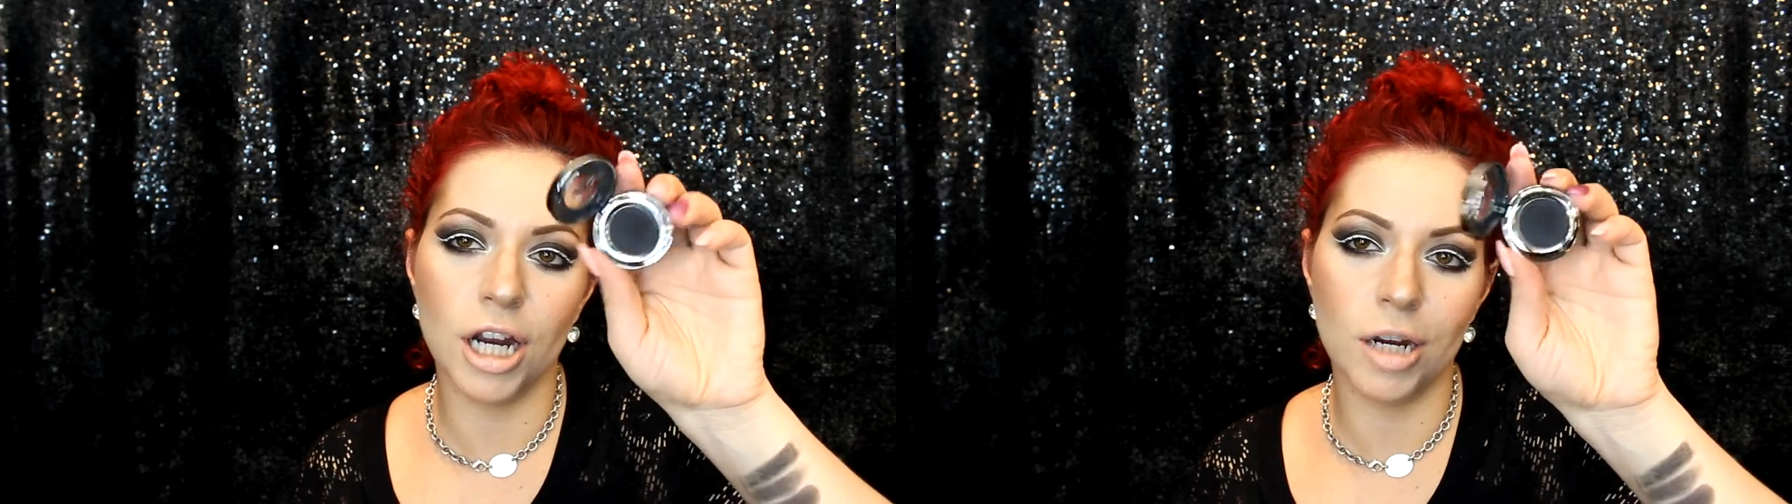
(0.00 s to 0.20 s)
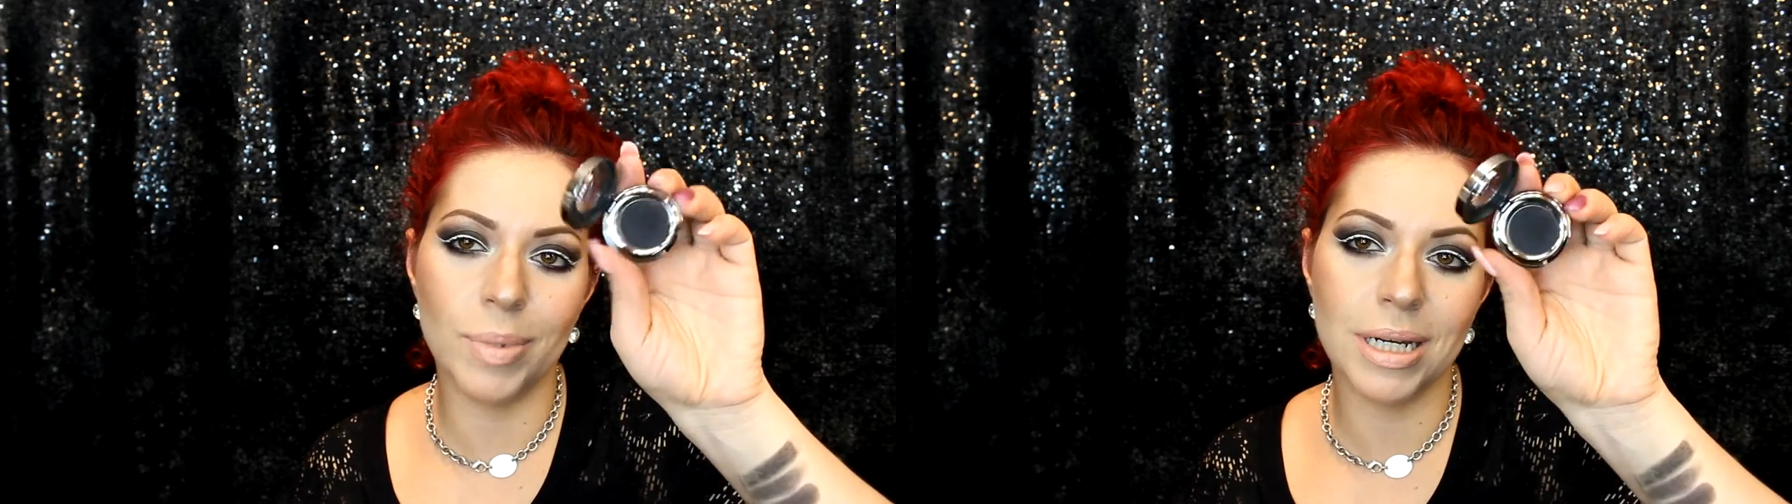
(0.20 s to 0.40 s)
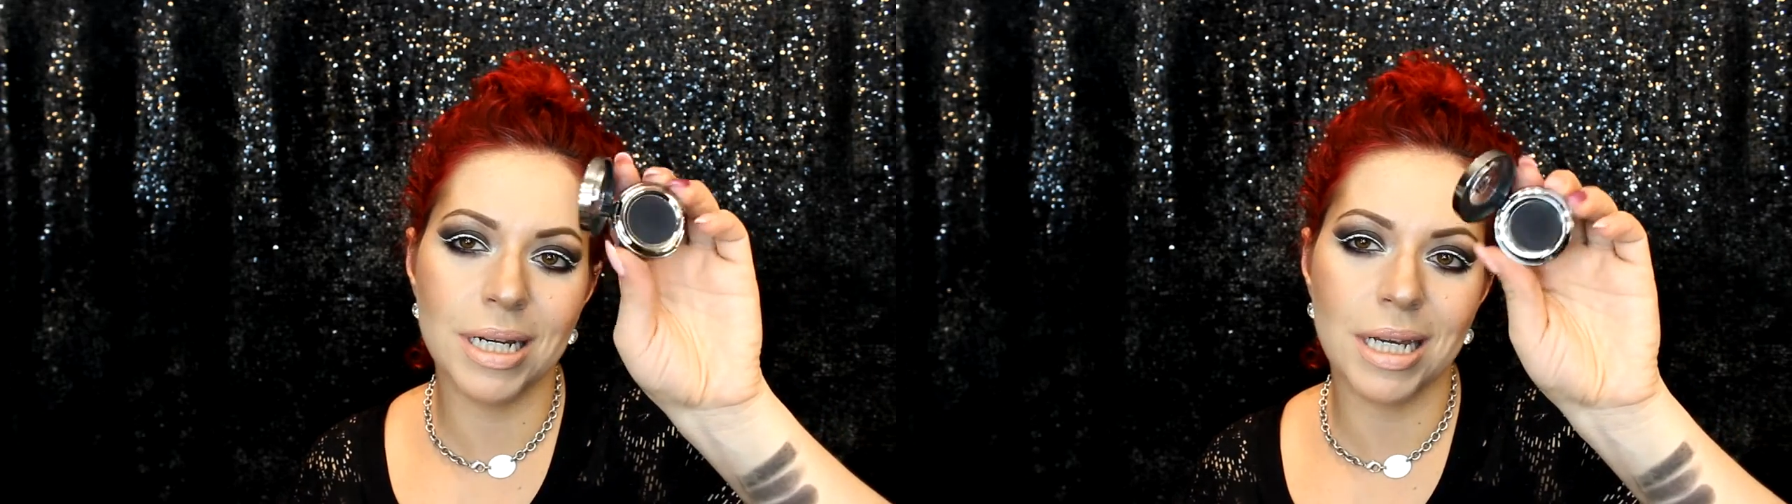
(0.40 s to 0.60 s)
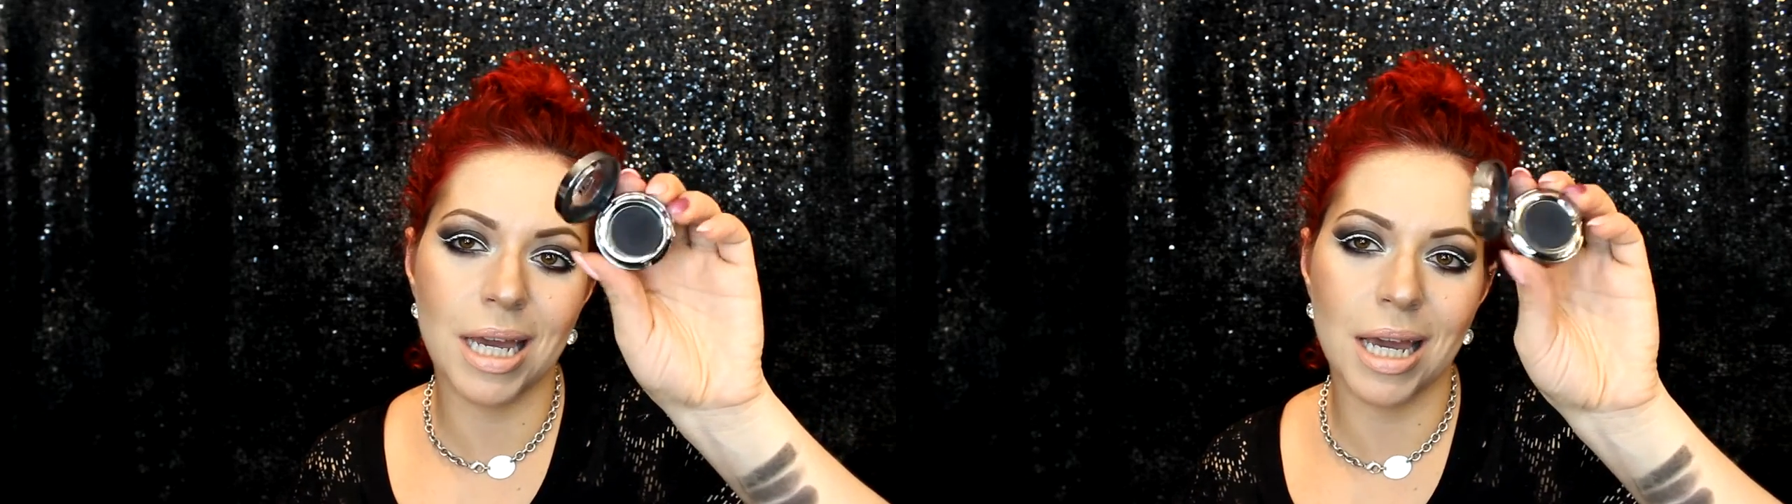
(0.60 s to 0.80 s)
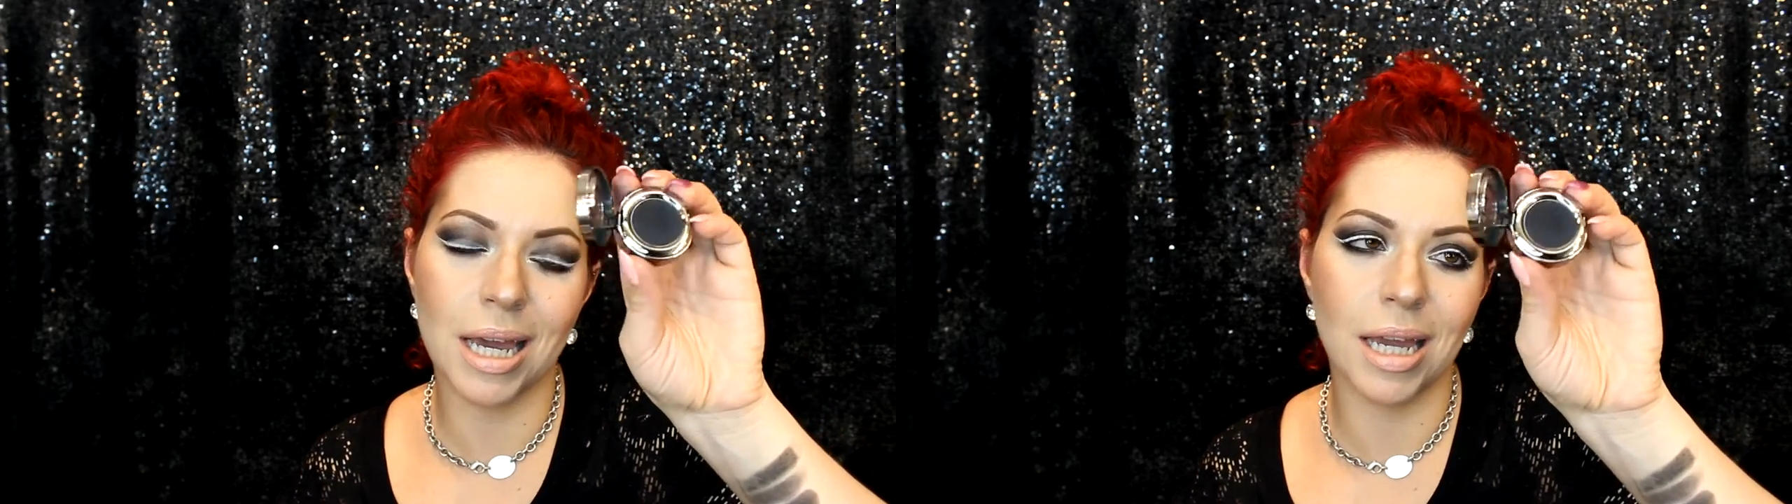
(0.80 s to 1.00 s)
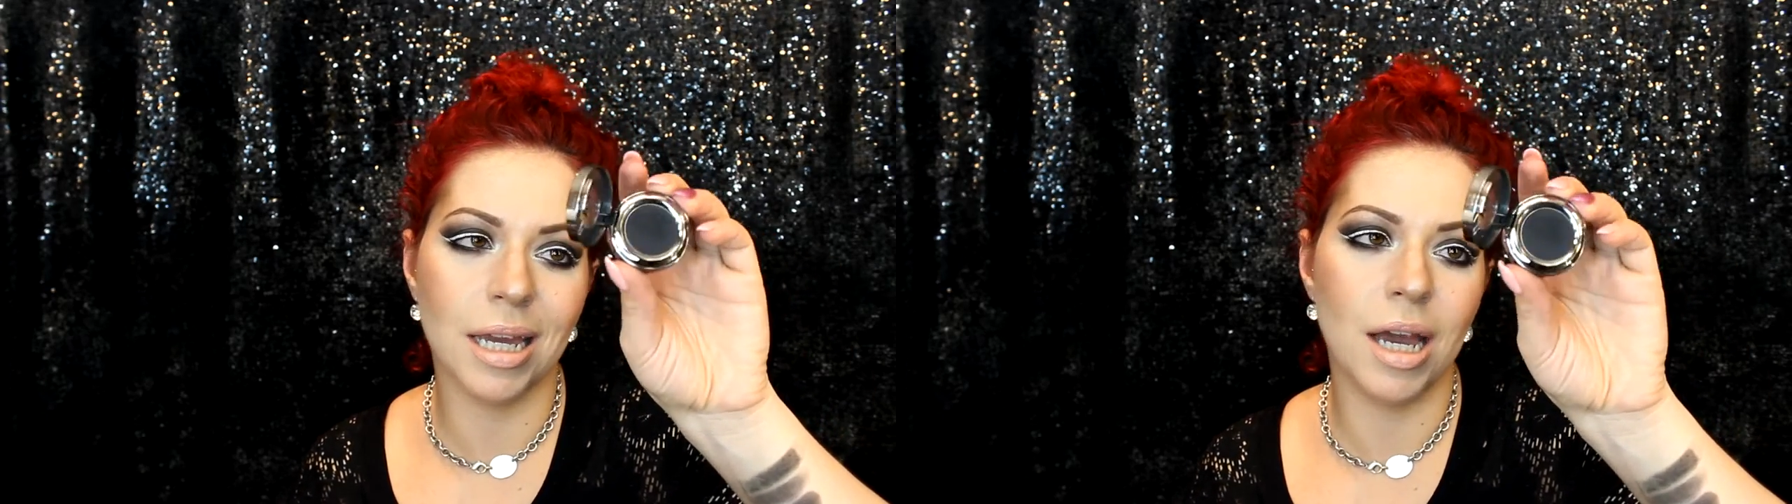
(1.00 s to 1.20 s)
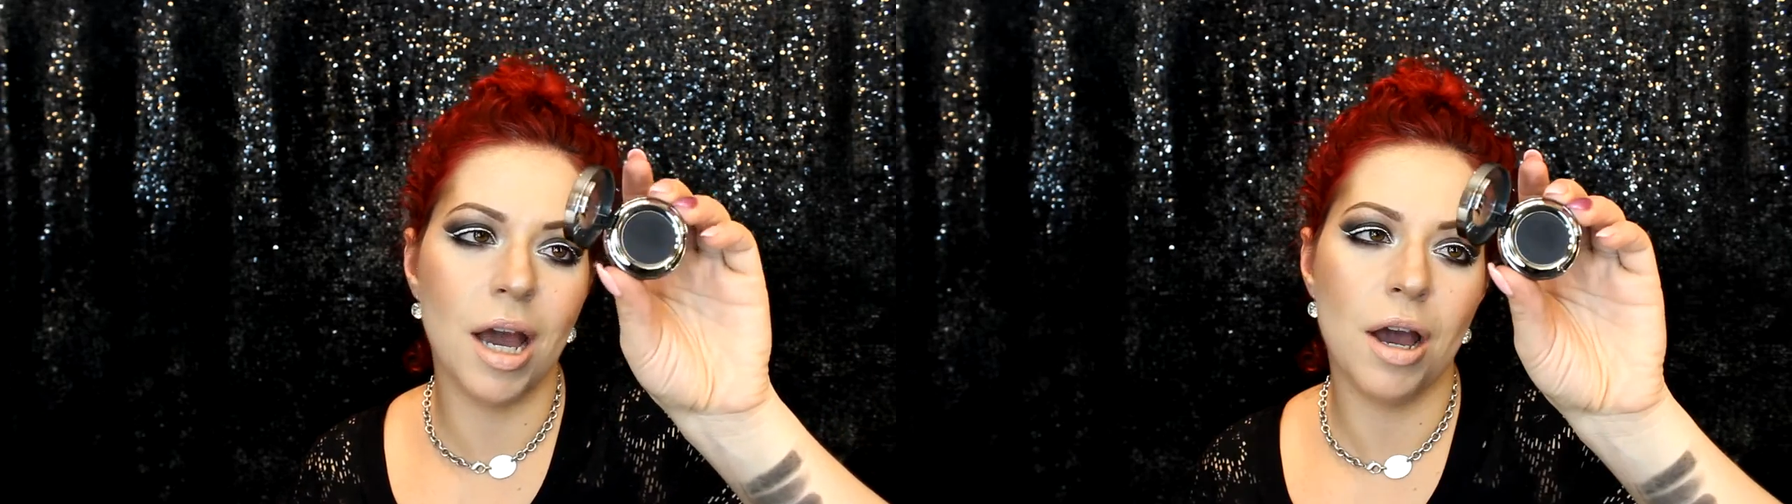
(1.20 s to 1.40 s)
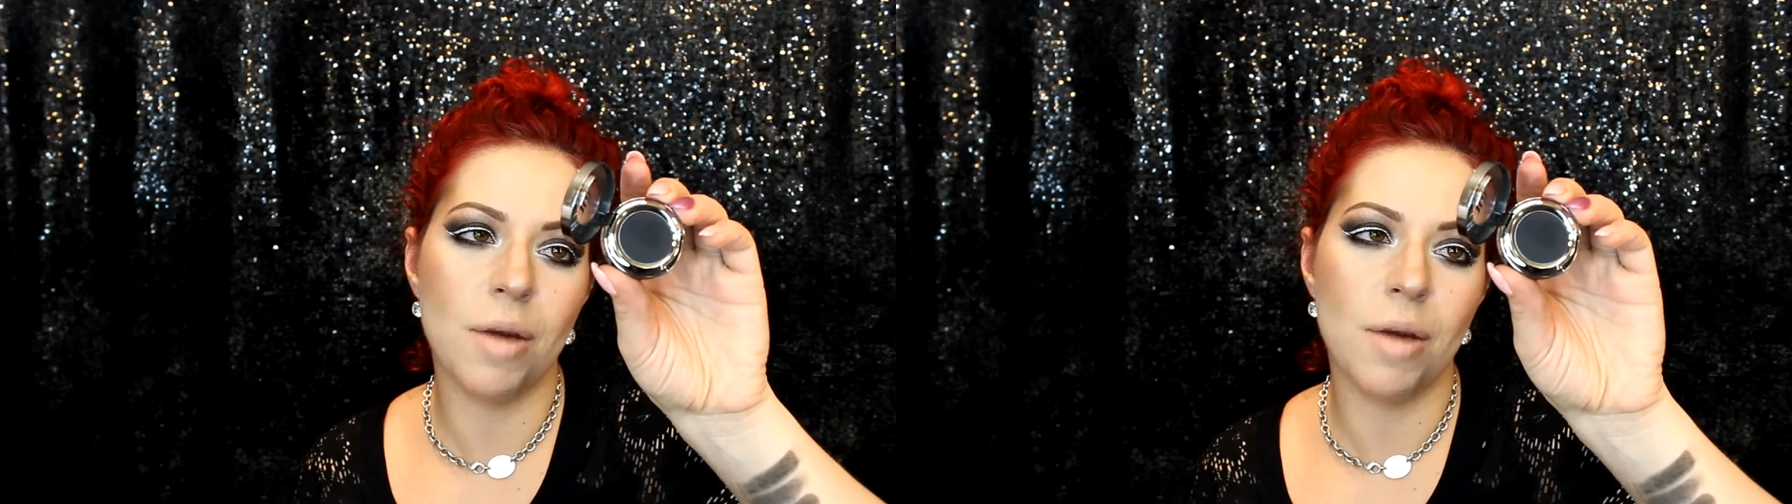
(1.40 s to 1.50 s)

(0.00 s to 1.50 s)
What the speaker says: Urban Decay